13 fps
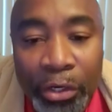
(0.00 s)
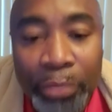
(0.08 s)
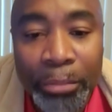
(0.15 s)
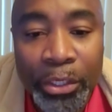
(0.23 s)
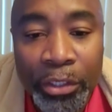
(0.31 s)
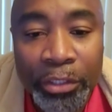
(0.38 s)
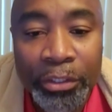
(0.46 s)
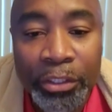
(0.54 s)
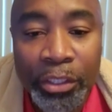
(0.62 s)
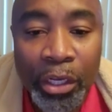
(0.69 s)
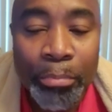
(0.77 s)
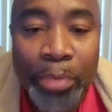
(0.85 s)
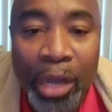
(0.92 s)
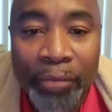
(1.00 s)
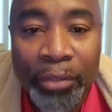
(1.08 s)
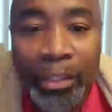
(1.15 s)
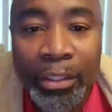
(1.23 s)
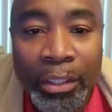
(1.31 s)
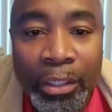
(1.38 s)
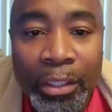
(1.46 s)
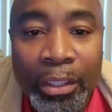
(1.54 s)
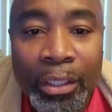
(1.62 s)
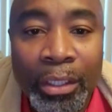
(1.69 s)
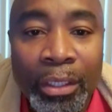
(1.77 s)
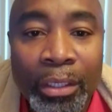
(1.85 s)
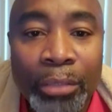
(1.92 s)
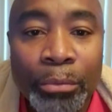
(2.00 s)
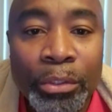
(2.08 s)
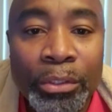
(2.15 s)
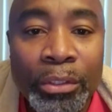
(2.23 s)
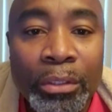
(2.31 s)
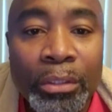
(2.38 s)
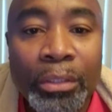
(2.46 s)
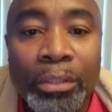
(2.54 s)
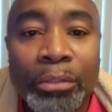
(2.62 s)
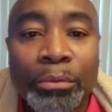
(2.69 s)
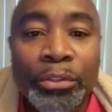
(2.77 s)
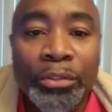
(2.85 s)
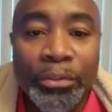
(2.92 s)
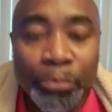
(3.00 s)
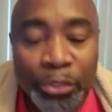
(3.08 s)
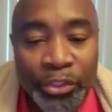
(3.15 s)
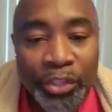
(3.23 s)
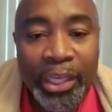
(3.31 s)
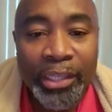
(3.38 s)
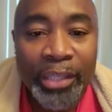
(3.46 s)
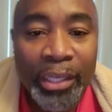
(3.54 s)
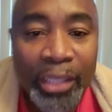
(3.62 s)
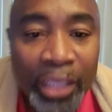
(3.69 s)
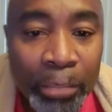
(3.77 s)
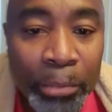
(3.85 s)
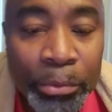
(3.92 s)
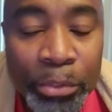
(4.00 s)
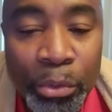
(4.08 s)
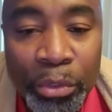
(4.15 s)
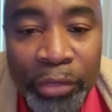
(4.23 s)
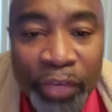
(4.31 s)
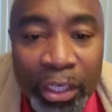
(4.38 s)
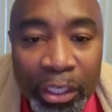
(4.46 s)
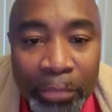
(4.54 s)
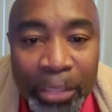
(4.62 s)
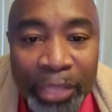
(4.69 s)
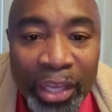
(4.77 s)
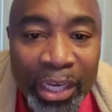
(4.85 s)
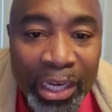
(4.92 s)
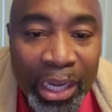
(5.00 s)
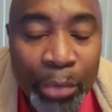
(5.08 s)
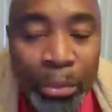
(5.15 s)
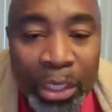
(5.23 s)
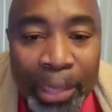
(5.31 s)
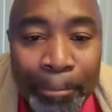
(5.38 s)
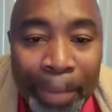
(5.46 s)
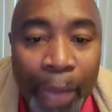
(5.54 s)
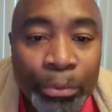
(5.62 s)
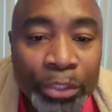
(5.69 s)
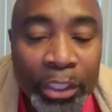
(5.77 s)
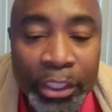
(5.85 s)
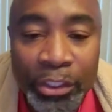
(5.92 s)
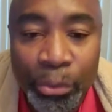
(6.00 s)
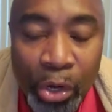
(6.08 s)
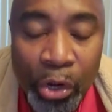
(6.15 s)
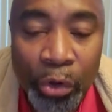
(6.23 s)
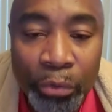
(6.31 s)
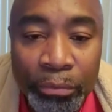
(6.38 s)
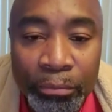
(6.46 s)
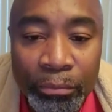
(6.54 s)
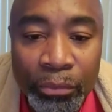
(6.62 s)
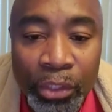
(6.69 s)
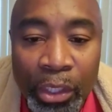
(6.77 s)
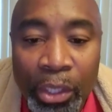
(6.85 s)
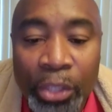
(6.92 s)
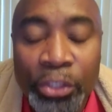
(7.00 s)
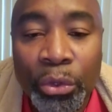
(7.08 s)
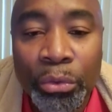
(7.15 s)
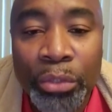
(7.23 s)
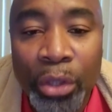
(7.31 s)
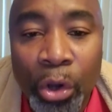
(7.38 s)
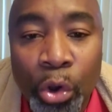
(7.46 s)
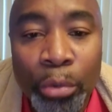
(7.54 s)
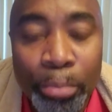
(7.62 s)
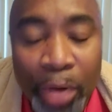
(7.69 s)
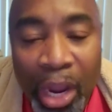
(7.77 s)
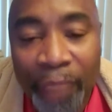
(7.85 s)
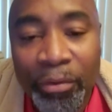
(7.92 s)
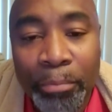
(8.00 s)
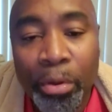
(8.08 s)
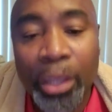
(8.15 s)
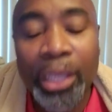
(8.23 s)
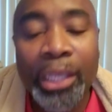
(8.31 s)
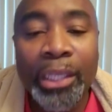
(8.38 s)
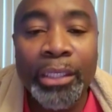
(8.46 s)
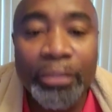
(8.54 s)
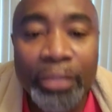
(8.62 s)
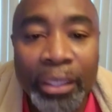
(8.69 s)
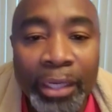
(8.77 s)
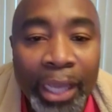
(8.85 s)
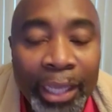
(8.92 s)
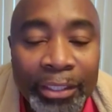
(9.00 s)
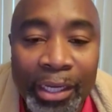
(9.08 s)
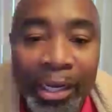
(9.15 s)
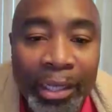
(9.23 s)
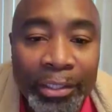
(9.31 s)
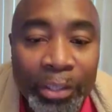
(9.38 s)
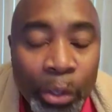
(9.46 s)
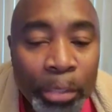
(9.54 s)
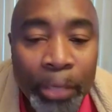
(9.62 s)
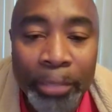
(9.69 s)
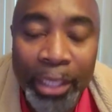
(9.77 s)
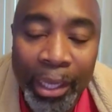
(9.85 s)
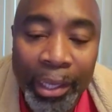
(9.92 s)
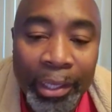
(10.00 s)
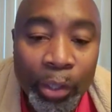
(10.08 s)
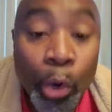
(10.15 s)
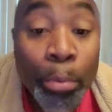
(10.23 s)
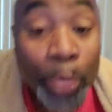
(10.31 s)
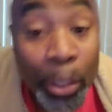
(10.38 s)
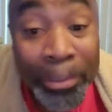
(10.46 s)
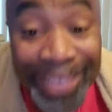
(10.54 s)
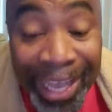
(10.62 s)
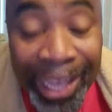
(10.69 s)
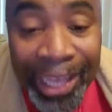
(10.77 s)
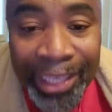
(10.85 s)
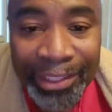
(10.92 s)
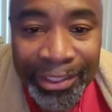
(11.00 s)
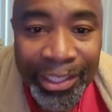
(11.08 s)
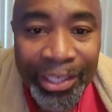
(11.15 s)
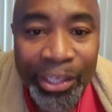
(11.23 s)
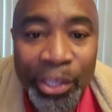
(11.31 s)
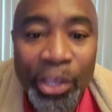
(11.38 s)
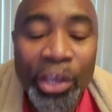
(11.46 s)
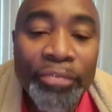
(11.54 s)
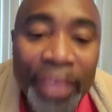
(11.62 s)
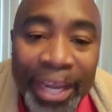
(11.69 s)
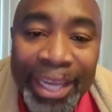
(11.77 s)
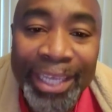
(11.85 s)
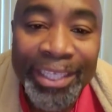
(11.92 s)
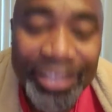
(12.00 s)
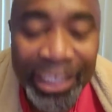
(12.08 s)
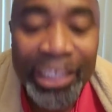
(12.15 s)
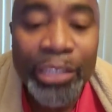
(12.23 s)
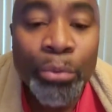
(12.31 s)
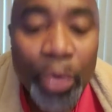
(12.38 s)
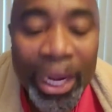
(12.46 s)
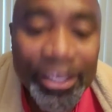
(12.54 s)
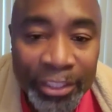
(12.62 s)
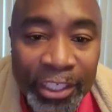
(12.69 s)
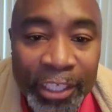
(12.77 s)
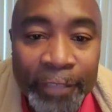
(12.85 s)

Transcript: was thinking that the enemy was going to defeat them. They think that their back was against the wall. So the older prophet prayed and asked God to open up the eye, open up his eyes that he can see what I see. And when he opened up